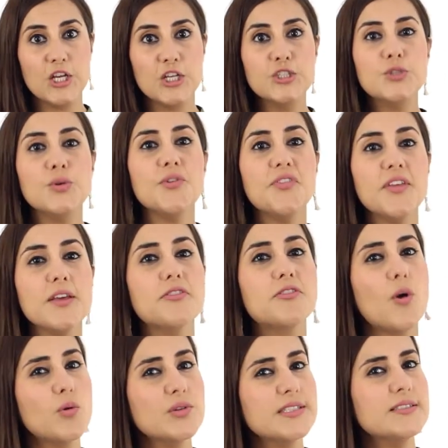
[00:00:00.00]
Do you think
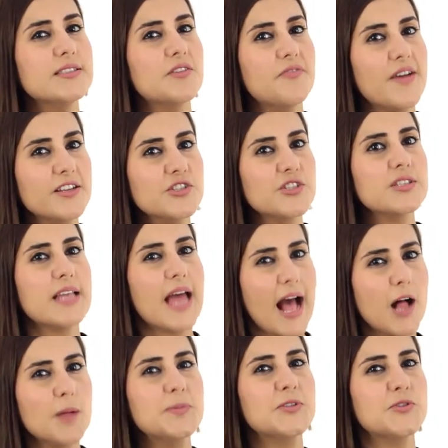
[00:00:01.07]
those interventions
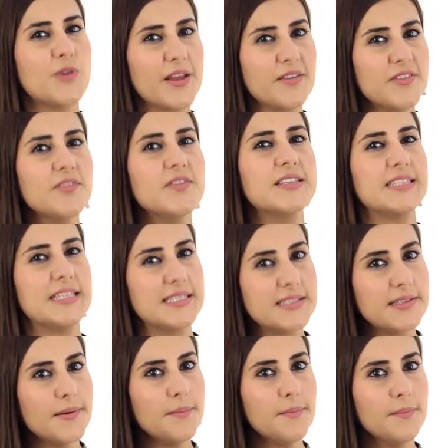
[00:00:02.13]
help strengthen the
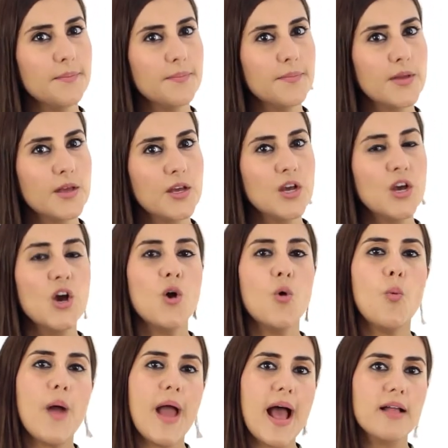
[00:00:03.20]
system?
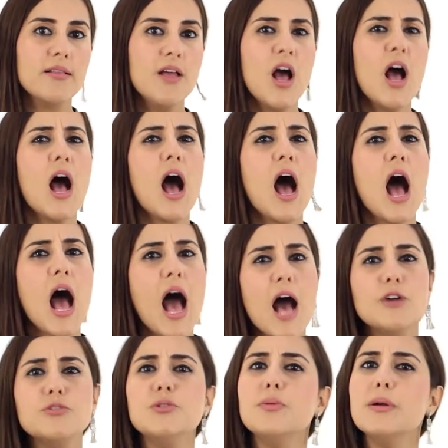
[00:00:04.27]
Well,
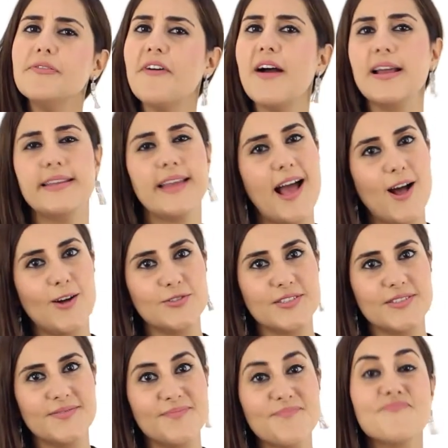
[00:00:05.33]
how do we find out?
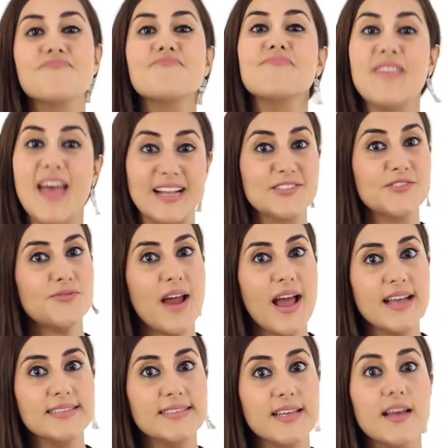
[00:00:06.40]
That's
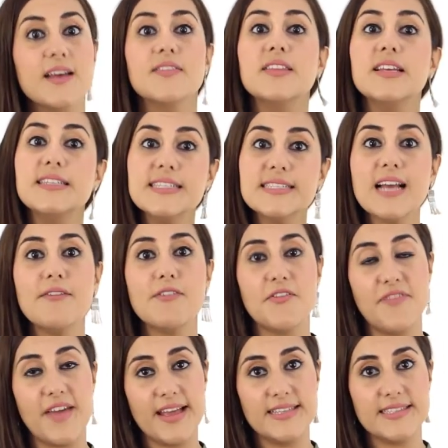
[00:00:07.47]
right, the discover
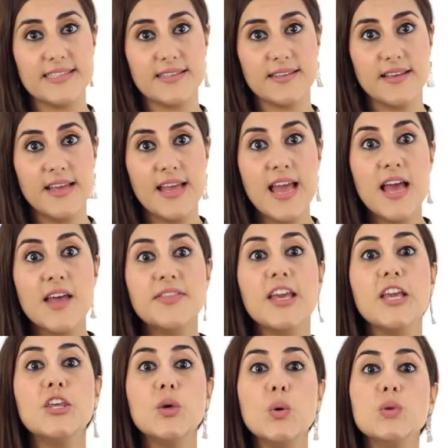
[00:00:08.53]
phase. They
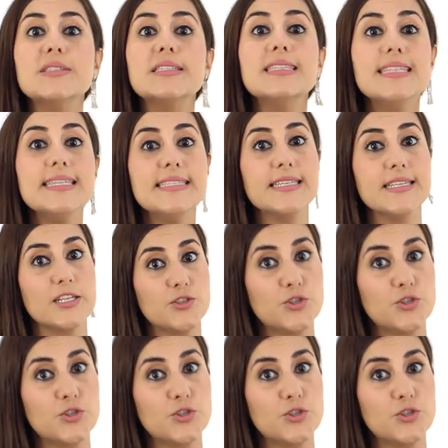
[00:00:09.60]
used listening